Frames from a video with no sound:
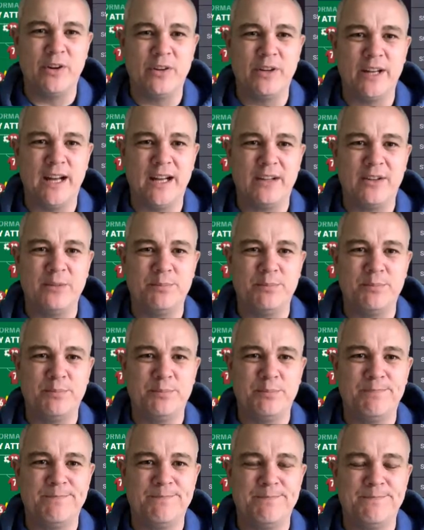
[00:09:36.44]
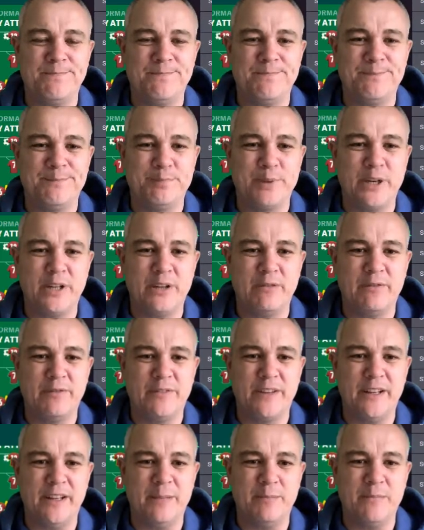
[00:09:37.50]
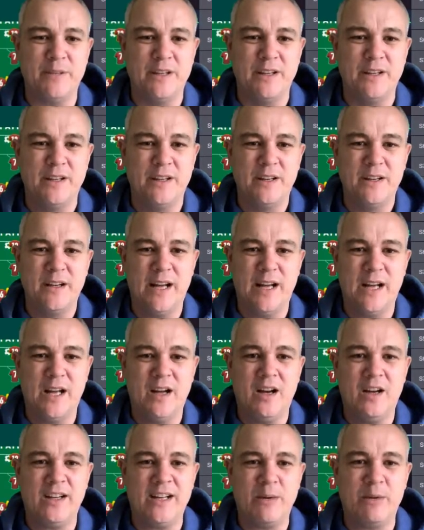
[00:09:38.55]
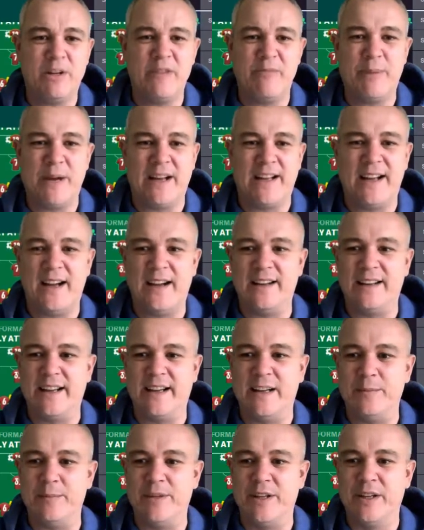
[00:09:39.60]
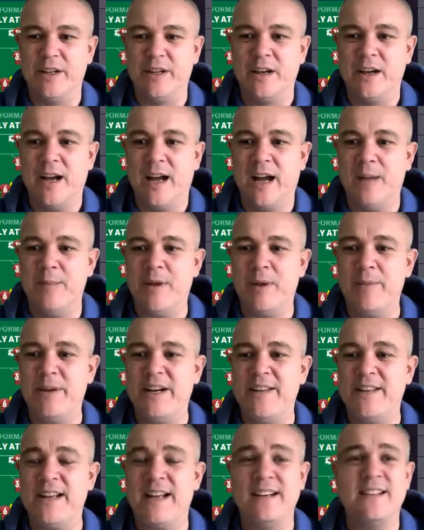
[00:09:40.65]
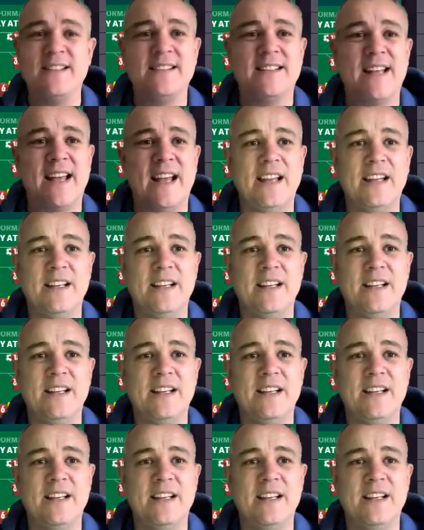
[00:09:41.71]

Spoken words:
anyone on that I could bring on for him? Oh, yeah, we'll give back at again. I mean, at the end of the